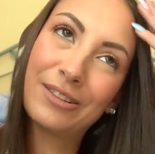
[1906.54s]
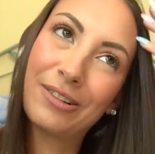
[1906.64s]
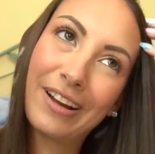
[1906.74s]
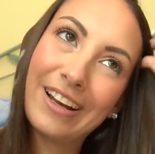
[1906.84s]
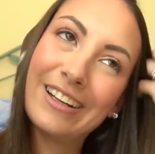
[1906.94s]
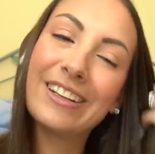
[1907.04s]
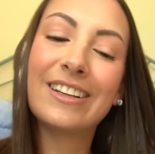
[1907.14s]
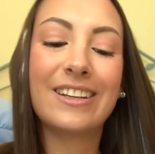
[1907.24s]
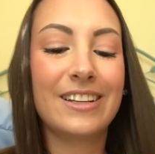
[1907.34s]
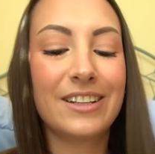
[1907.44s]
grade
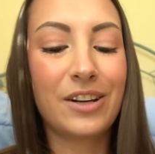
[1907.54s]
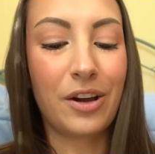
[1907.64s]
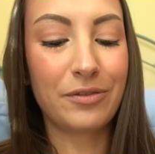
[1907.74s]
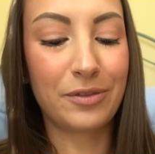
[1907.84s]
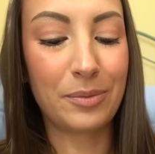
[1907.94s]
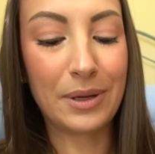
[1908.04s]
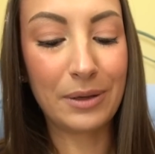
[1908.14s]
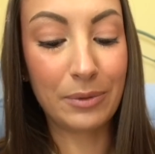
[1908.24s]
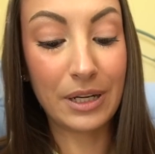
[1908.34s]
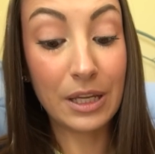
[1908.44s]
got for me
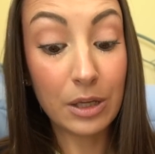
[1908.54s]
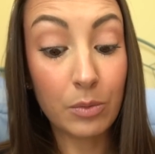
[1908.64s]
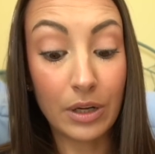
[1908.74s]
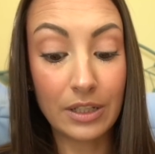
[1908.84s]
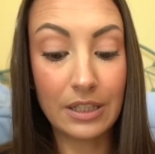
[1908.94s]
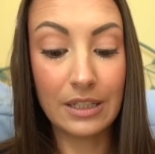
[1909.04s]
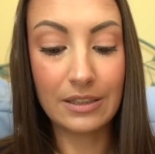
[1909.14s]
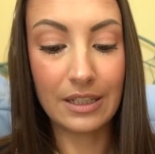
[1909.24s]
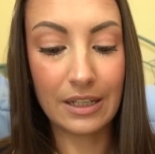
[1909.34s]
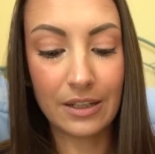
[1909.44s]
when he went to Disney